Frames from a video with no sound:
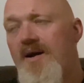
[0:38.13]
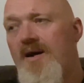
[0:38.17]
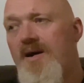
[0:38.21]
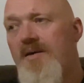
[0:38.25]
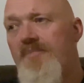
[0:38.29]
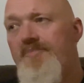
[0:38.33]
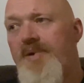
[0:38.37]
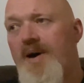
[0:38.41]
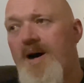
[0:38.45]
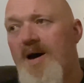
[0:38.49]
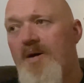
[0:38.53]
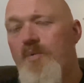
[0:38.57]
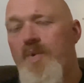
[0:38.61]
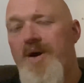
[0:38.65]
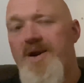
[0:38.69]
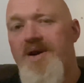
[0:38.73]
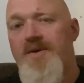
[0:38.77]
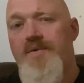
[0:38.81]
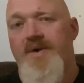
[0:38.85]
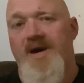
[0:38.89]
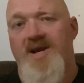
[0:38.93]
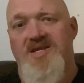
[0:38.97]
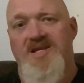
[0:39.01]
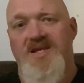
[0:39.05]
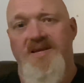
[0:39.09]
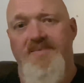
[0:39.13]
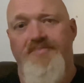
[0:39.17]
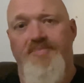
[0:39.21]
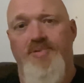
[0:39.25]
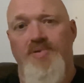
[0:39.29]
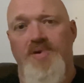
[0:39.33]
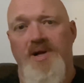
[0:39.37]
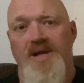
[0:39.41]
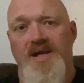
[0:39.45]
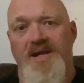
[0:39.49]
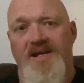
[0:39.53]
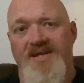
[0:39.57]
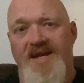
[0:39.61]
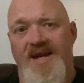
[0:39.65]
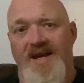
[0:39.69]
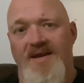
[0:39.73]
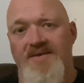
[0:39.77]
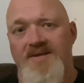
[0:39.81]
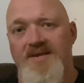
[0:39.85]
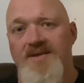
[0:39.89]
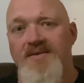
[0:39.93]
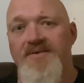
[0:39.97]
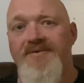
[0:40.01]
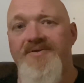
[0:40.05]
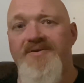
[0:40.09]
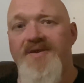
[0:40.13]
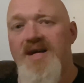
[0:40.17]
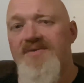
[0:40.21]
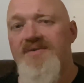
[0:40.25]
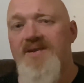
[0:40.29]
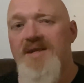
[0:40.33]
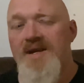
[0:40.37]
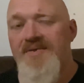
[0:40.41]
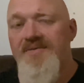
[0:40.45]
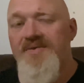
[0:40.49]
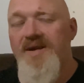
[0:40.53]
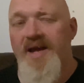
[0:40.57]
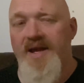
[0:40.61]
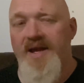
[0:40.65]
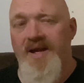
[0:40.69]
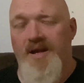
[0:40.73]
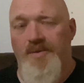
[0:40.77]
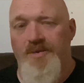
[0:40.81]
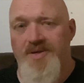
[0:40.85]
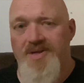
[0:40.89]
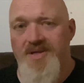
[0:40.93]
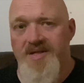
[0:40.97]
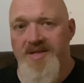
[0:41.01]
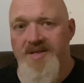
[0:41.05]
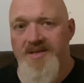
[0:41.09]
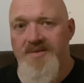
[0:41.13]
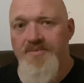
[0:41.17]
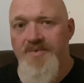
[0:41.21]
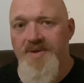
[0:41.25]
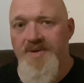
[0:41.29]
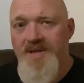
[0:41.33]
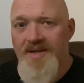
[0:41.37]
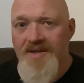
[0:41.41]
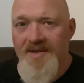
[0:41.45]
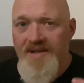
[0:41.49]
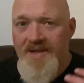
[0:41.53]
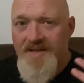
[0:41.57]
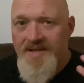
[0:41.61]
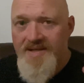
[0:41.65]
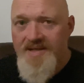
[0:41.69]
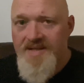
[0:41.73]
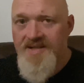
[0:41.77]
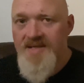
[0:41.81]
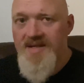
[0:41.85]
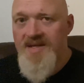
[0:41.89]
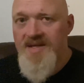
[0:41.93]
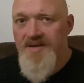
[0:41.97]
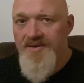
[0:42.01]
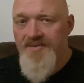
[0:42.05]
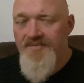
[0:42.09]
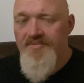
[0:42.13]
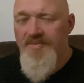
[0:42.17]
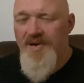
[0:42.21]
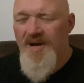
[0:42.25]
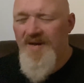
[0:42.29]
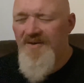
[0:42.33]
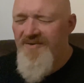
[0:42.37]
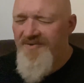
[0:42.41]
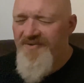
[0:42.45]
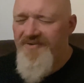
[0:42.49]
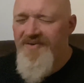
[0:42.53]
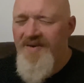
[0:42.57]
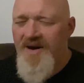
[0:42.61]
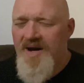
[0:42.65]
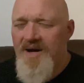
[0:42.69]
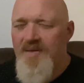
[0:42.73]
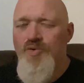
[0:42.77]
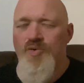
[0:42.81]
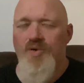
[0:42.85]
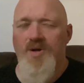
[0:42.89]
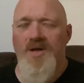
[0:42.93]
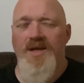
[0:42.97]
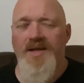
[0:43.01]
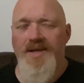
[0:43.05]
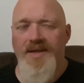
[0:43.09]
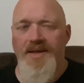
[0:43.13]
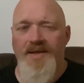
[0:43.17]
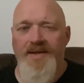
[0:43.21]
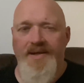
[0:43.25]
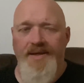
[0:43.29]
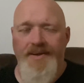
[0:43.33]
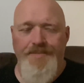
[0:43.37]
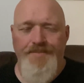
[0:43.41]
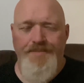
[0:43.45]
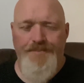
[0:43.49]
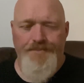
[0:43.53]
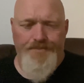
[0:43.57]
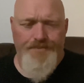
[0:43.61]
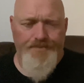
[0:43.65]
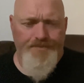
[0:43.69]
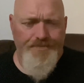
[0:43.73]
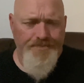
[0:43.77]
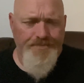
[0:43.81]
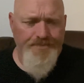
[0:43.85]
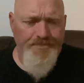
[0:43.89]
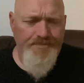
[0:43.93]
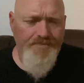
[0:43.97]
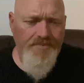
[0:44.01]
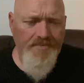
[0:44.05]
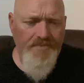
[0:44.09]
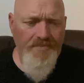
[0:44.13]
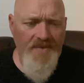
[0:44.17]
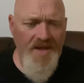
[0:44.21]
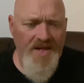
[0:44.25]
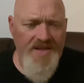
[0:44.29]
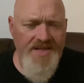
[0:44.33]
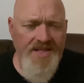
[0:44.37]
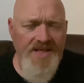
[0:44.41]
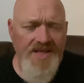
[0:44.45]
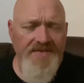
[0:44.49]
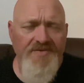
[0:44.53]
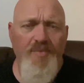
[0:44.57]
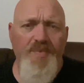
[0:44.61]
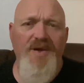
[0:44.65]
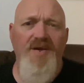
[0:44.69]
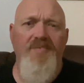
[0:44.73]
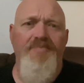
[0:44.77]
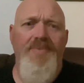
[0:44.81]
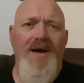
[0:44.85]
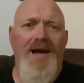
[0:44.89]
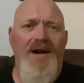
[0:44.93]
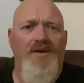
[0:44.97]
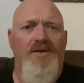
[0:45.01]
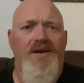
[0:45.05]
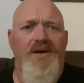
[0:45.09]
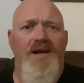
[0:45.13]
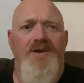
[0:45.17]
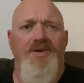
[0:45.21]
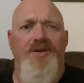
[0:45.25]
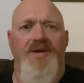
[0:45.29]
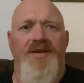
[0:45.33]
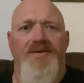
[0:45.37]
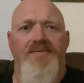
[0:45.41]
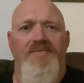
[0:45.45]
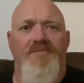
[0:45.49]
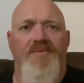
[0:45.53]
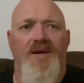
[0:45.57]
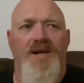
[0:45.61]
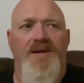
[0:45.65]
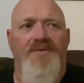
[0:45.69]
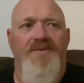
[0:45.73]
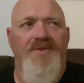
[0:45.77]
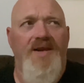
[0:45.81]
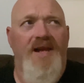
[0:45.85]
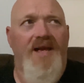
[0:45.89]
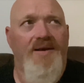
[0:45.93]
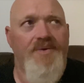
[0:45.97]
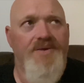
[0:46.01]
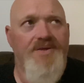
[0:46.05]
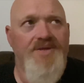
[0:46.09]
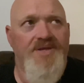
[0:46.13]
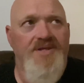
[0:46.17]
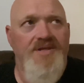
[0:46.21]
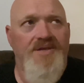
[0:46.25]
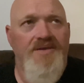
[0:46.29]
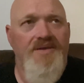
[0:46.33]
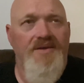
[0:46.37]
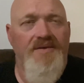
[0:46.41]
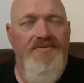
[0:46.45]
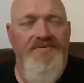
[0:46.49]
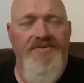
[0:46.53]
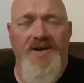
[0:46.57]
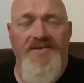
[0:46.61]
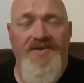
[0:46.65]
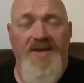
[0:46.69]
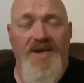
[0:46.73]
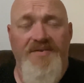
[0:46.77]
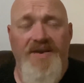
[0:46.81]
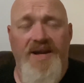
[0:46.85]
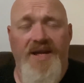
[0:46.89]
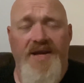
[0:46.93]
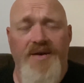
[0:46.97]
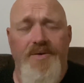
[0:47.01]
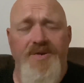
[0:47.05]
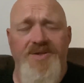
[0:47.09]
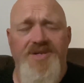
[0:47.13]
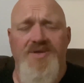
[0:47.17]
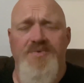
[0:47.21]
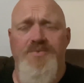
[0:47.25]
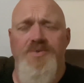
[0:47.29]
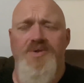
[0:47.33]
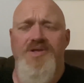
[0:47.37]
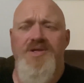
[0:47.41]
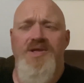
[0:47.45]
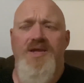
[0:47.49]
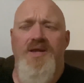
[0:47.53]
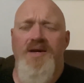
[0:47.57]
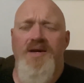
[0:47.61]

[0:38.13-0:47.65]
But when you actually boil it down to the 5 love languages, we can then see it far more clearly. To give a bit of background on it, the 5 love languages was